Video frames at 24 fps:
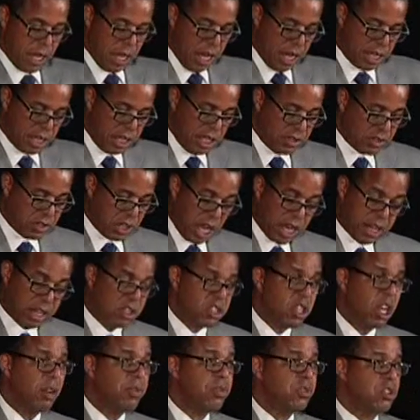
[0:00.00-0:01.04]
And he's got a
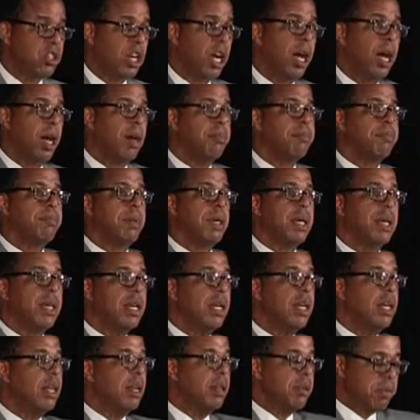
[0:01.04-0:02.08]
tough job,
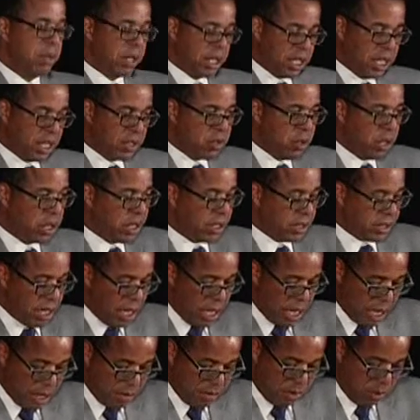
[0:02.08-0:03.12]
because at the
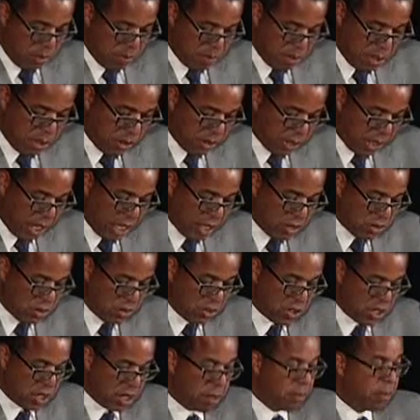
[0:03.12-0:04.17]
time when Bill Gates
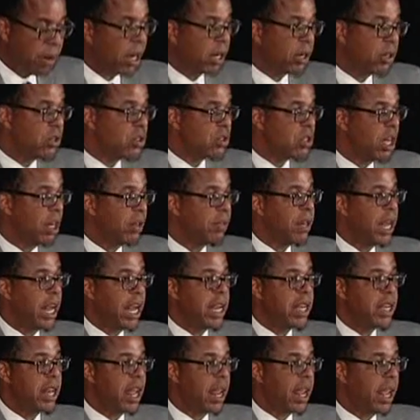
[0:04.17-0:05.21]
was in the Microsoft
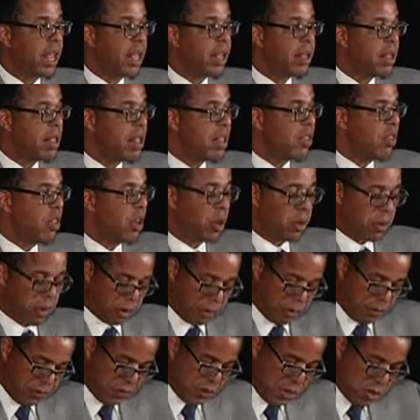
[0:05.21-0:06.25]
heyday, there
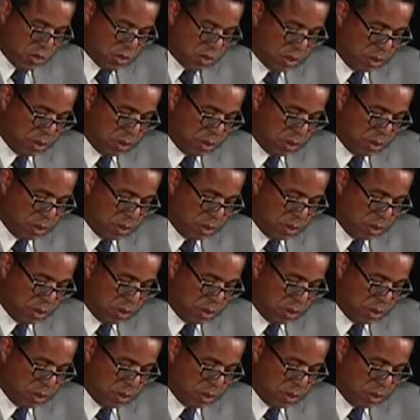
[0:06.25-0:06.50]
were few